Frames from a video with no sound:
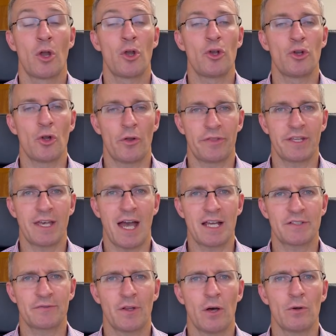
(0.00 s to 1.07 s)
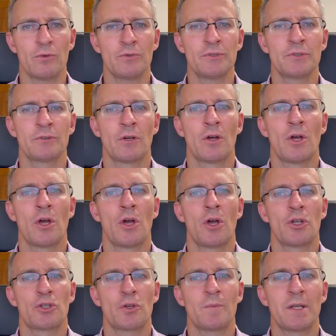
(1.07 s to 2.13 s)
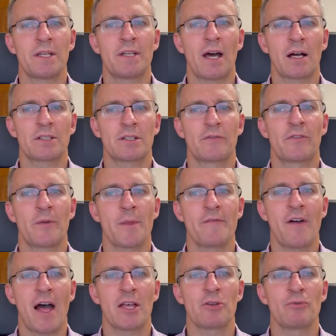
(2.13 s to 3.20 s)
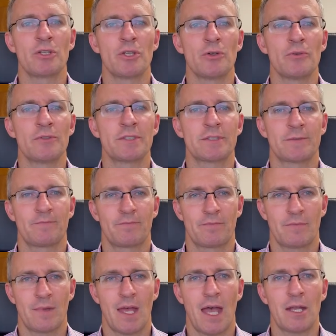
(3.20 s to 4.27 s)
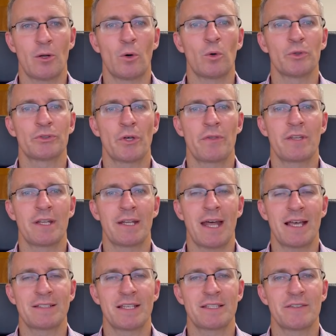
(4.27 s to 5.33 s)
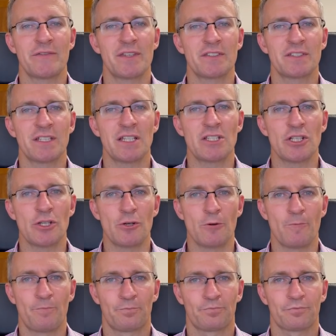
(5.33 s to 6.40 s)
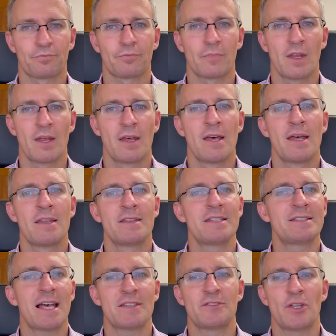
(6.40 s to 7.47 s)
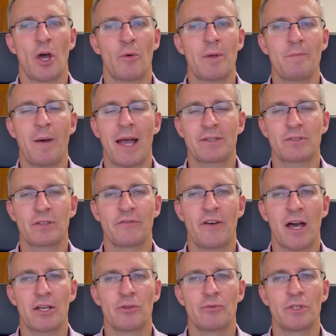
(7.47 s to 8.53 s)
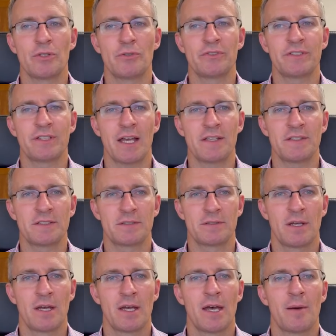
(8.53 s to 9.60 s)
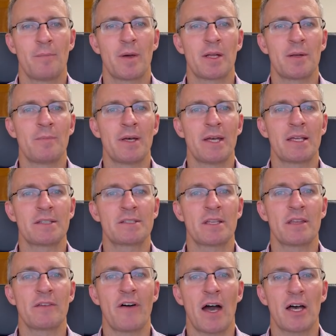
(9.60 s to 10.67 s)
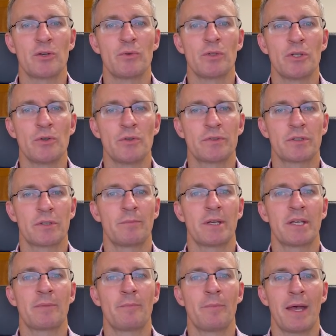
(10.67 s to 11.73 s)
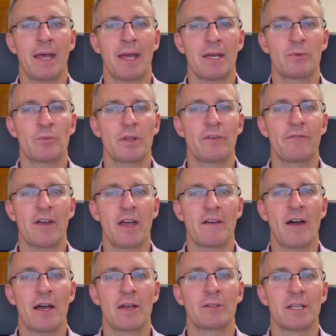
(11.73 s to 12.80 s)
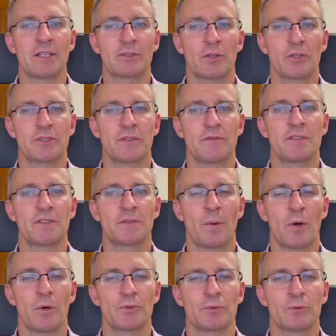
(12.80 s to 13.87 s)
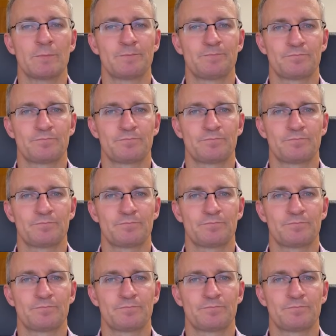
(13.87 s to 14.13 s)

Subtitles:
not the cash flows, should be deducted from the value in use and also the net assets of the CGU. This has no impact on the value in use test, but it means that the value in use can be compared with a fair value less cost of disposal.